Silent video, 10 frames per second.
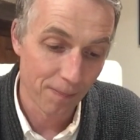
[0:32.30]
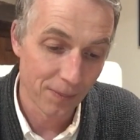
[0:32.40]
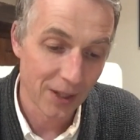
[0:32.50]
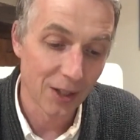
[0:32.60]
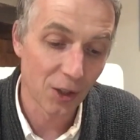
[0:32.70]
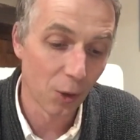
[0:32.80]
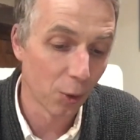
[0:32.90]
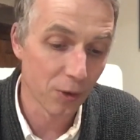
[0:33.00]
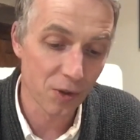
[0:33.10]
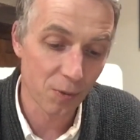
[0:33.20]
in
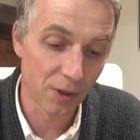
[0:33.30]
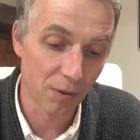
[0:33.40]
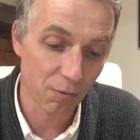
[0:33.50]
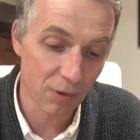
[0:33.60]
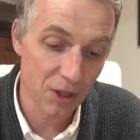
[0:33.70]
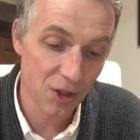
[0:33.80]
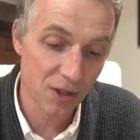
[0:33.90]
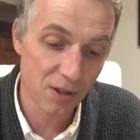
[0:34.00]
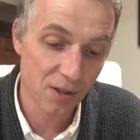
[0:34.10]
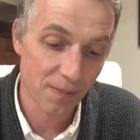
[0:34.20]
accordance with the
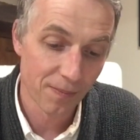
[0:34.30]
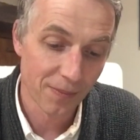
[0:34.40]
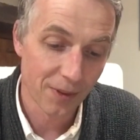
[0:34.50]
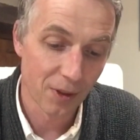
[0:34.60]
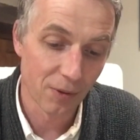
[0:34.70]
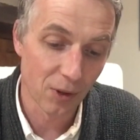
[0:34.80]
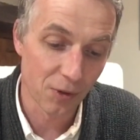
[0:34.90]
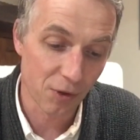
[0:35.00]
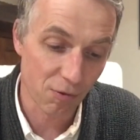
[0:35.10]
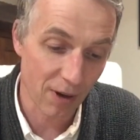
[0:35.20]
riches of
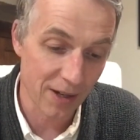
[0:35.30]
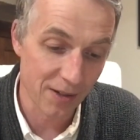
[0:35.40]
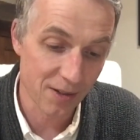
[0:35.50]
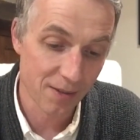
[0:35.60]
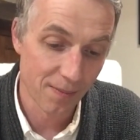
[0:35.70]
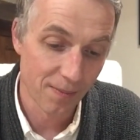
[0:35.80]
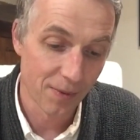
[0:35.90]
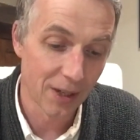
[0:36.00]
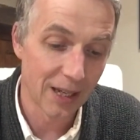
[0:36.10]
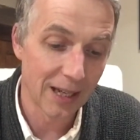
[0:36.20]
God's grace
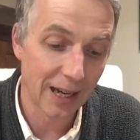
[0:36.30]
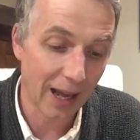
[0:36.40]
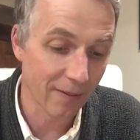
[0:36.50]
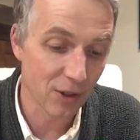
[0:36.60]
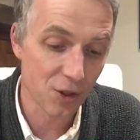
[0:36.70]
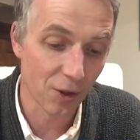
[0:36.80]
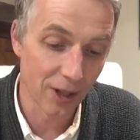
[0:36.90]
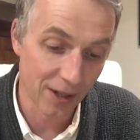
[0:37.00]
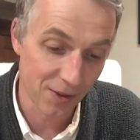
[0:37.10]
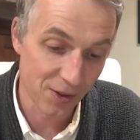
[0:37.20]
that he lavished on
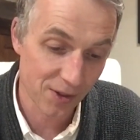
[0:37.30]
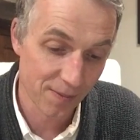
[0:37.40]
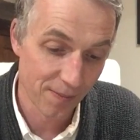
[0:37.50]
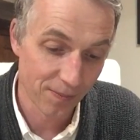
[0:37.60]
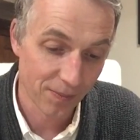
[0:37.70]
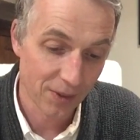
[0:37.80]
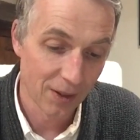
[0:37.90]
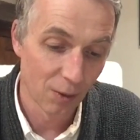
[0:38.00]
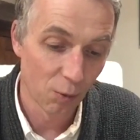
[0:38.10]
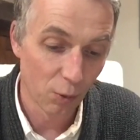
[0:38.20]
us
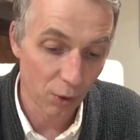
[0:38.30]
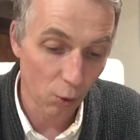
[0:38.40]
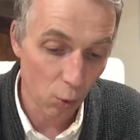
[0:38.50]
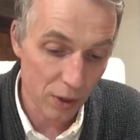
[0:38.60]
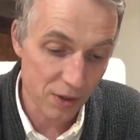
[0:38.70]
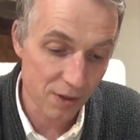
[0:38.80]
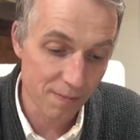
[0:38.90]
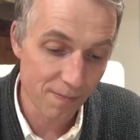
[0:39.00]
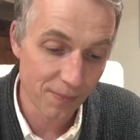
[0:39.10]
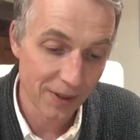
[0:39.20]
with all
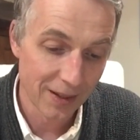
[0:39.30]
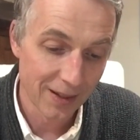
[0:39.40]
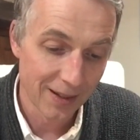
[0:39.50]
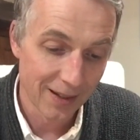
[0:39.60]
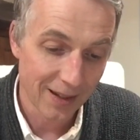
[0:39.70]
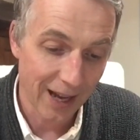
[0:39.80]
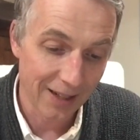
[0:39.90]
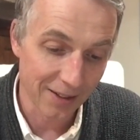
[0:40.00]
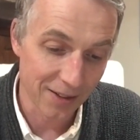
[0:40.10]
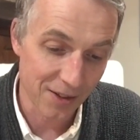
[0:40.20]
wisdom
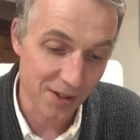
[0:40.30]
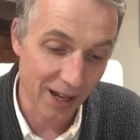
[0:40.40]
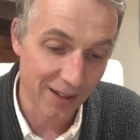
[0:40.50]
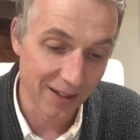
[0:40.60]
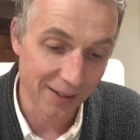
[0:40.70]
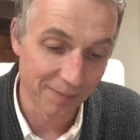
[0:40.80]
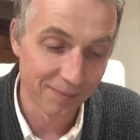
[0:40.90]
and understanding.